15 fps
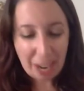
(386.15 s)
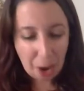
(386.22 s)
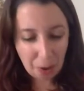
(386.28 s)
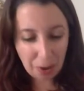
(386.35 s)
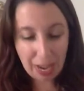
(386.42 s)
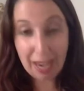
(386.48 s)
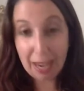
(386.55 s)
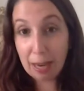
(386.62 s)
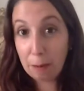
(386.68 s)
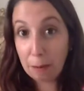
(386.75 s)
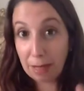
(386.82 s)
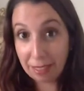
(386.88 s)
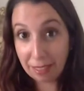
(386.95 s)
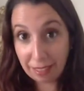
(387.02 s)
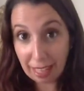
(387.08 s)
Okay,
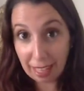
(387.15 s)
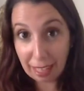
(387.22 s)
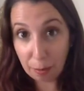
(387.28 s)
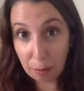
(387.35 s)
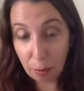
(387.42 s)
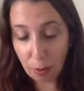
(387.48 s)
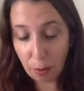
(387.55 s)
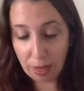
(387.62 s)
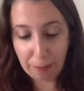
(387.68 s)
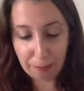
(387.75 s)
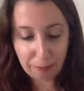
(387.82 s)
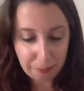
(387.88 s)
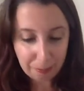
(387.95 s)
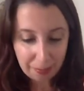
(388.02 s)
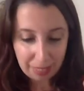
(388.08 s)
my second point
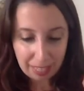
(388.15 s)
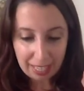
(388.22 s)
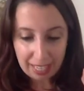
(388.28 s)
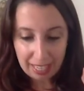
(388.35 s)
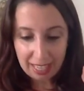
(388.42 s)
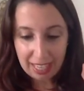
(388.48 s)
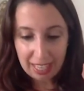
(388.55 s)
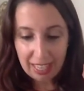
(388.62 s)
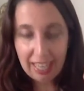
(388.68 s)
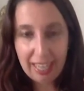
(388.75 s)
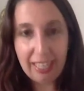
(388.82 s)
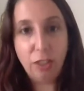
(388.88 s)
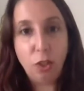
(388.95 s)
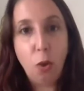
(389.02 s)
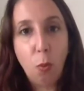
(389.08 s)

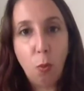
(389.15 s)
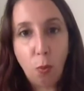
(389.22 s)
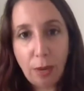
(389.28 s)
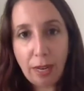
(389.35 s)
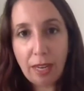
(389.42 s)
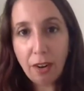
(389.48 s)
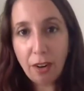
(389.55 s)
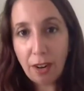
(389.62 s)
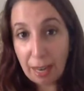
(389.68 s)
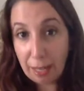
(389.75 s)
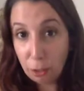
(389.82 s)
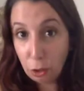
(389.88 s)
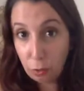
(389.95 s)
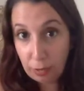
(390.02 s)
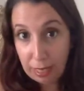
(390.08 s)
is we are
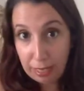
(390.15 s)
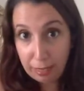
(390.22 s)
entering,